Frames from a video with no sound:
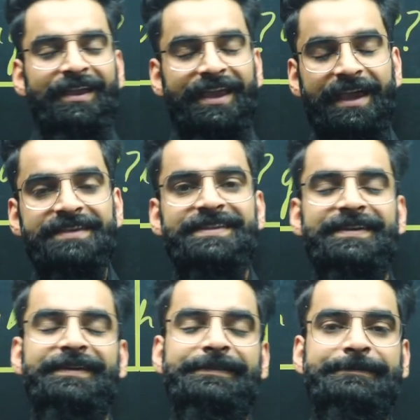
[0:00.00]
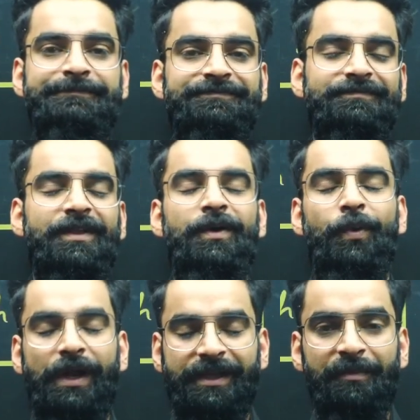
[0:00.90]
Hey guys,
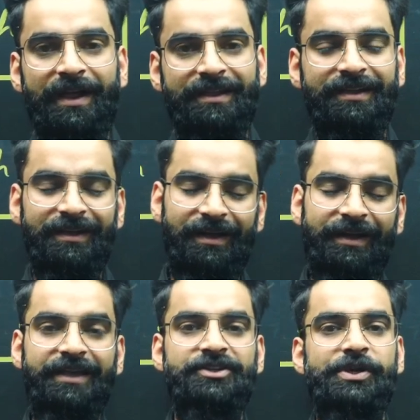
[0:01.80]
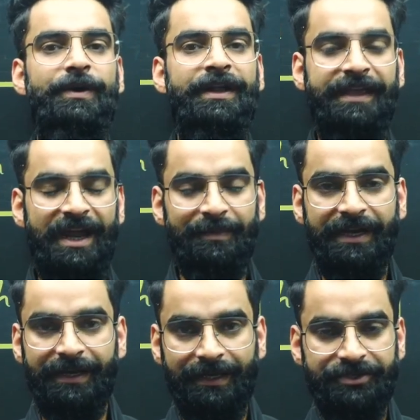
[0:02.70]
welcome back again to your Unacademy
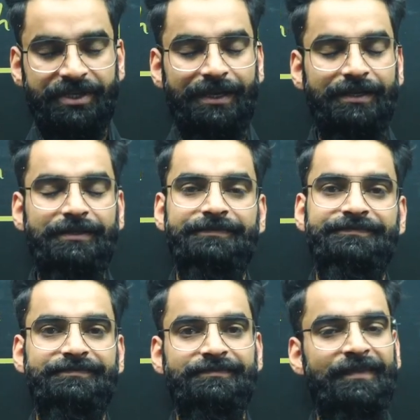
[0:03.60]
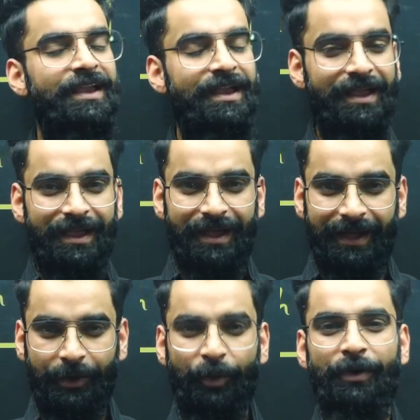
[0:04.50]
NEET English channel.
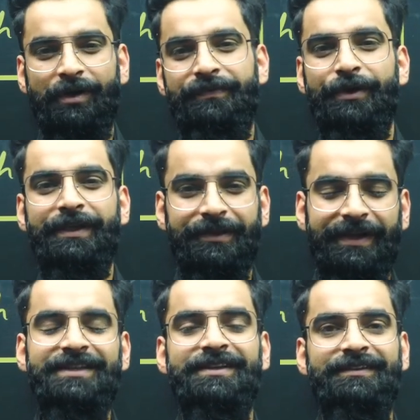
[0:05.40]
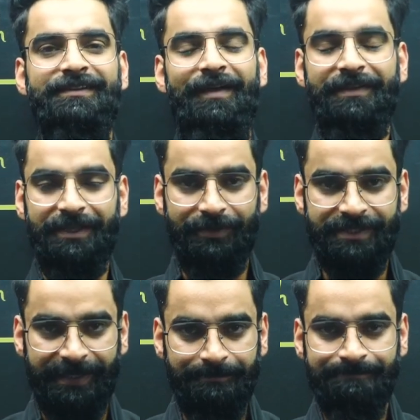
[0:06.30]
I hope all of you are doing great, having a good
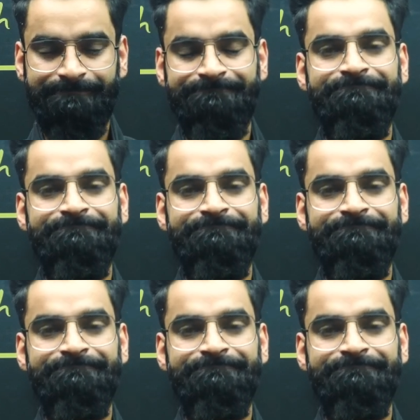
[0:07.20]
time.